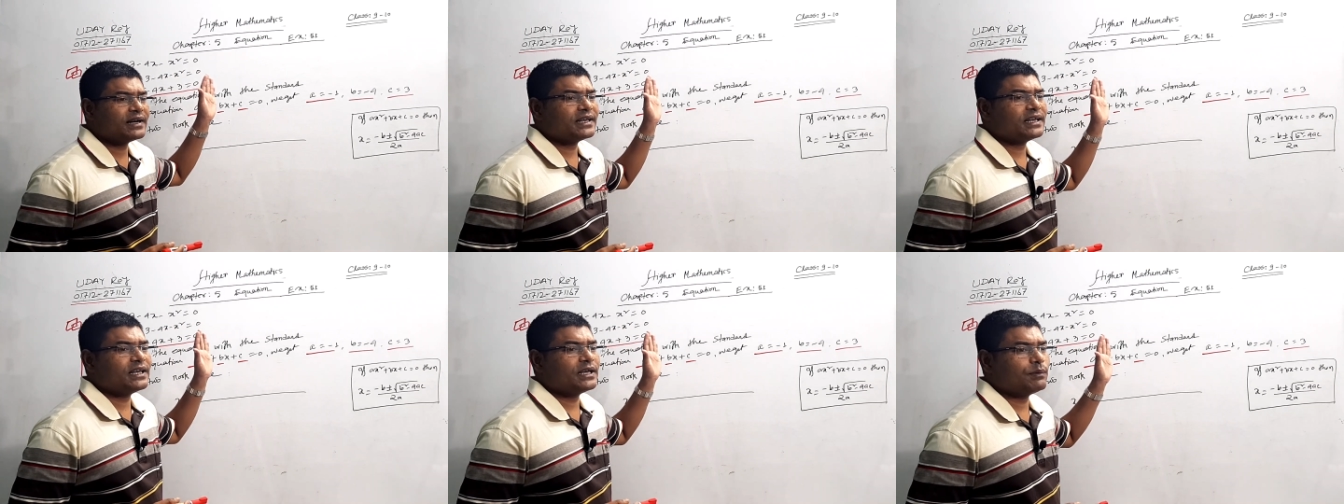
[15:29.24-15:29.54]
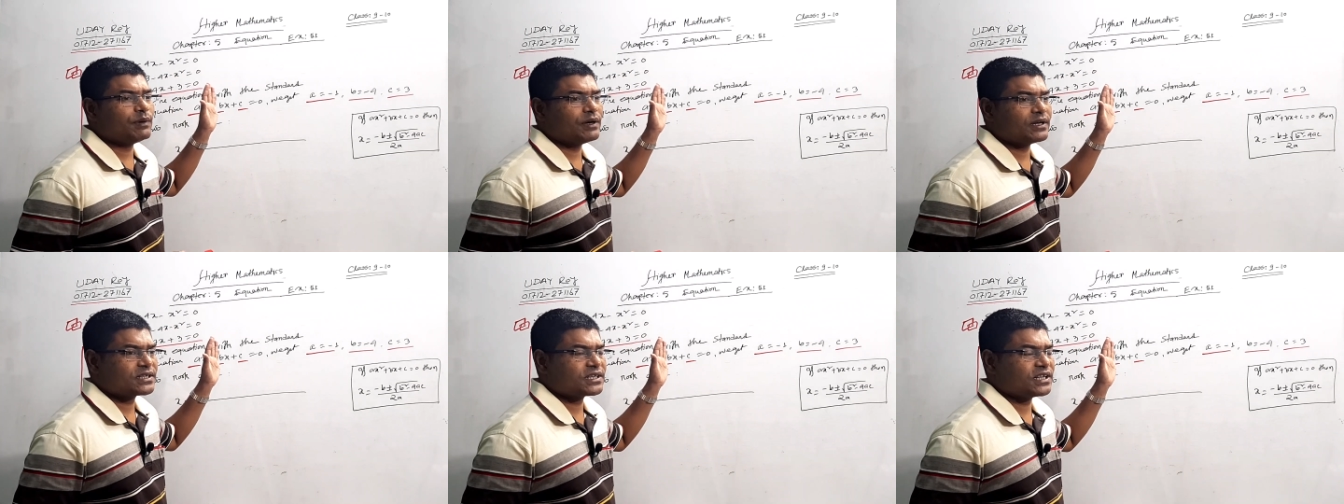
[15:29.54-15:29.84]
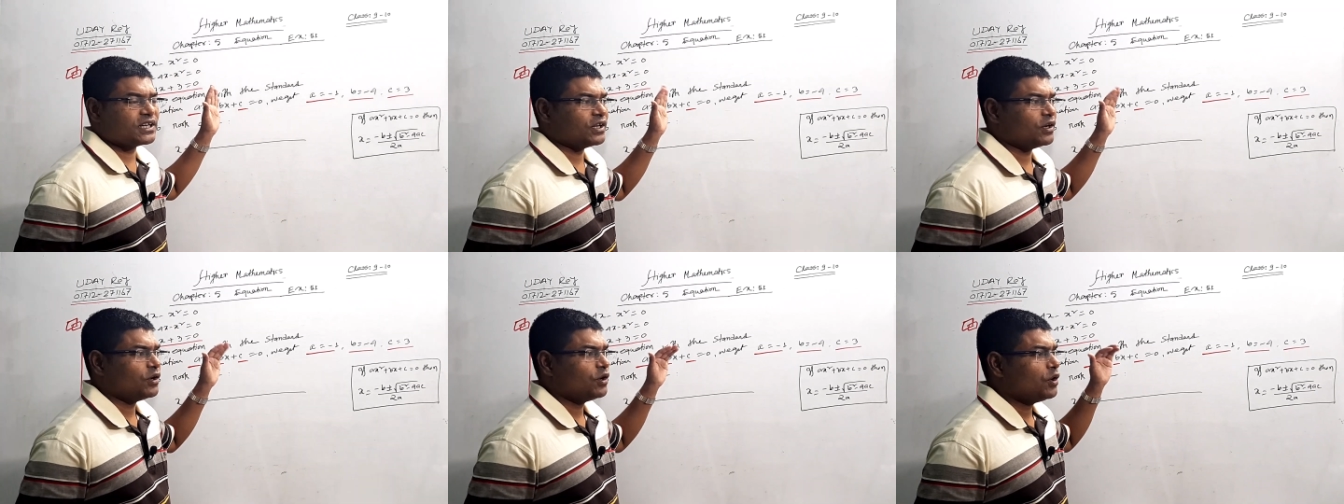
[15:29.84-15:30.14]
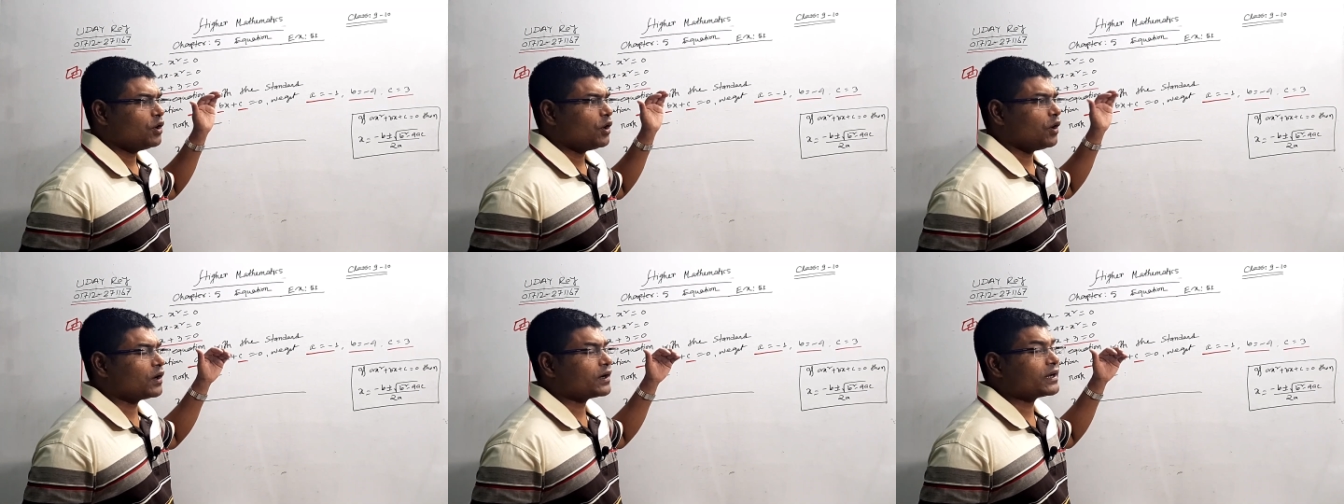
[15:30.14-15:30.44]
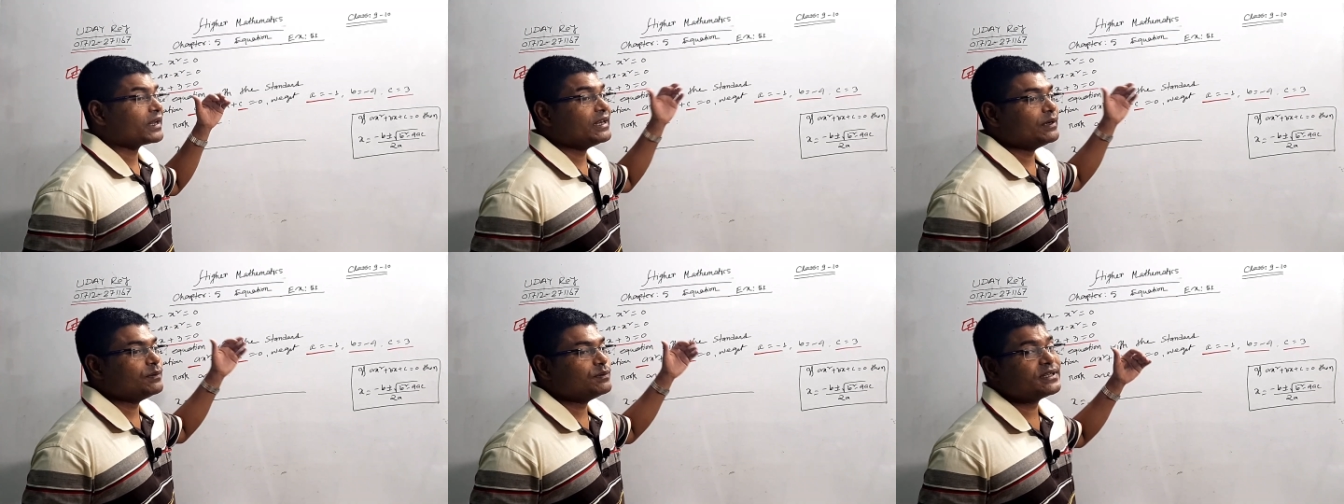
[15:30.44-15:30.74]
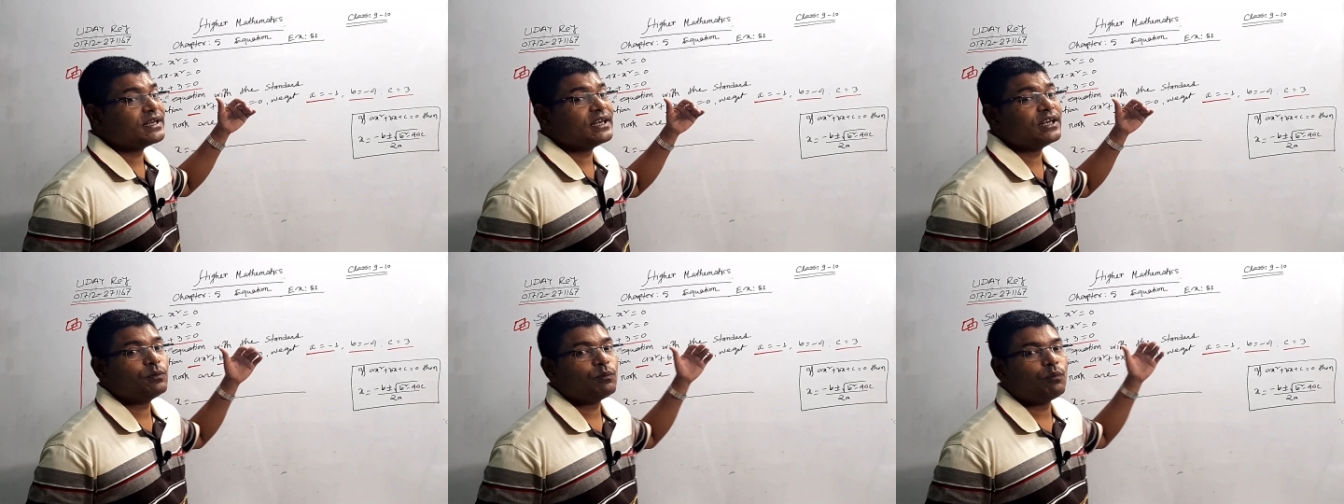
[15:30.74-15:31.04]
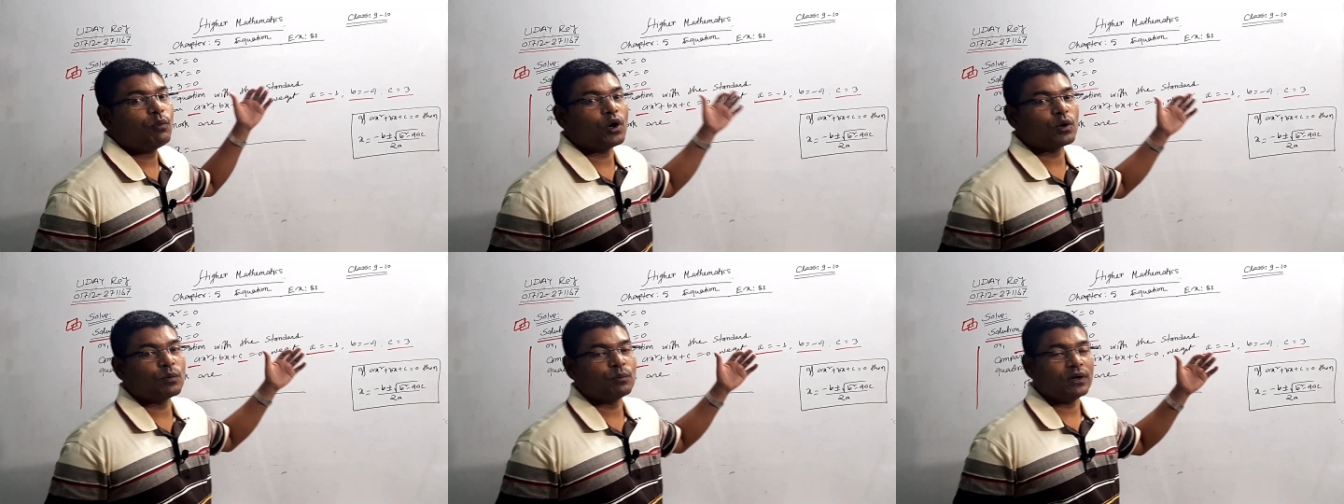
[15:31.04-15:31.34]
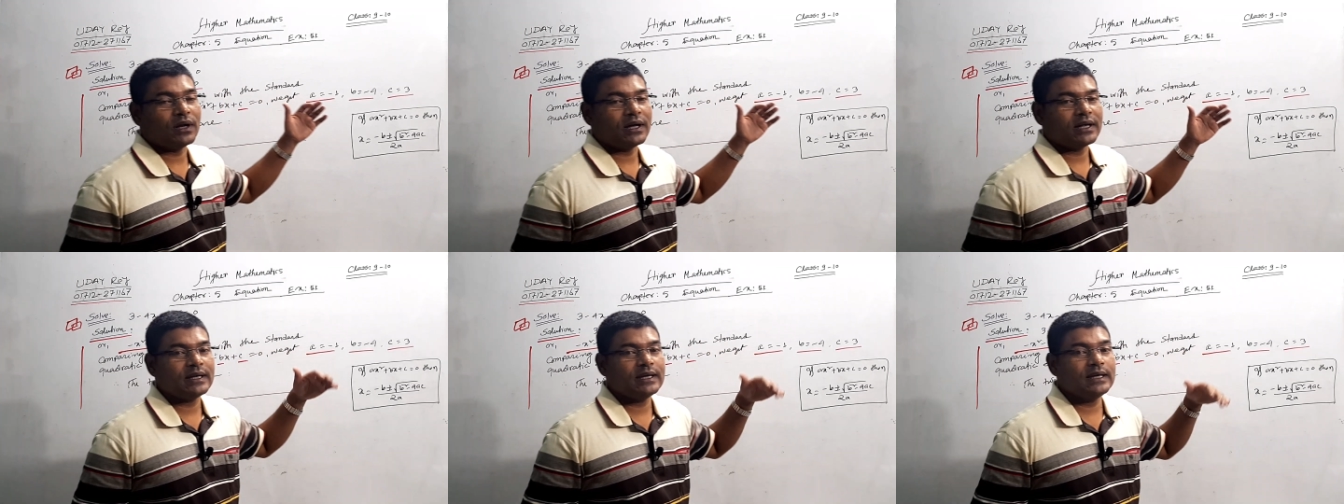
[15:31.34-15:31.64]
equation or using formula.